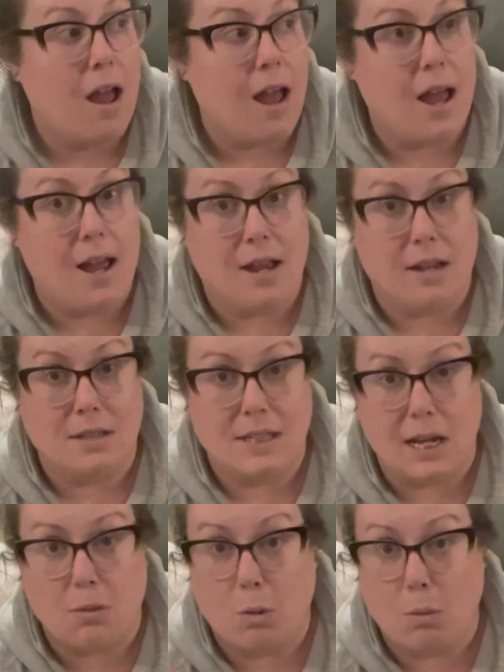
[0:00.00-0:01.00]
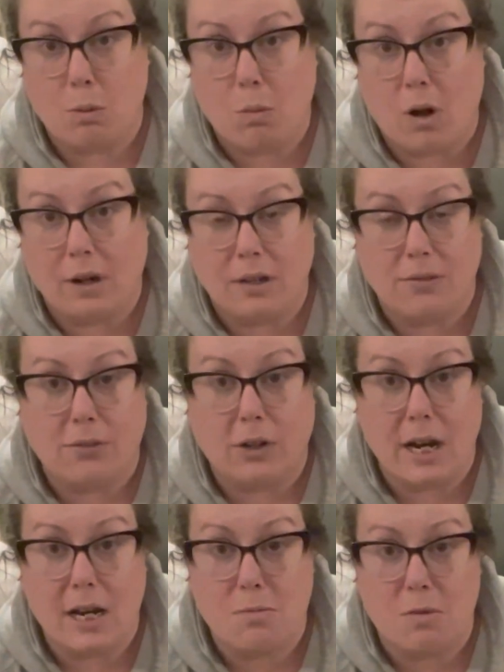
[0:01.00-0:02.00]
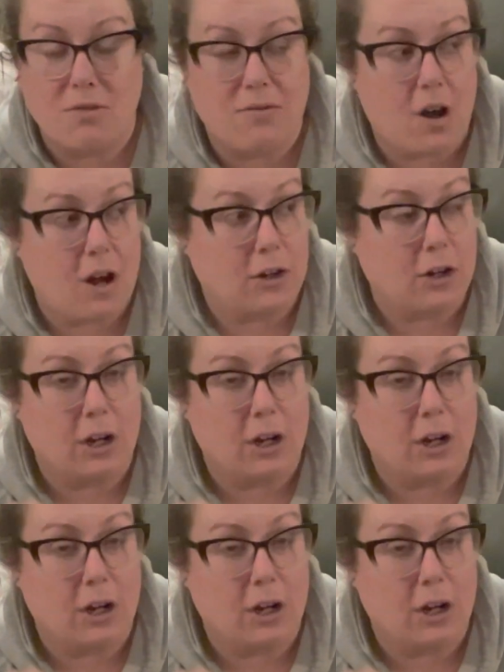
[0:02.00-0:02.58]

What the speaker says: and take what we wanted for animal fodder,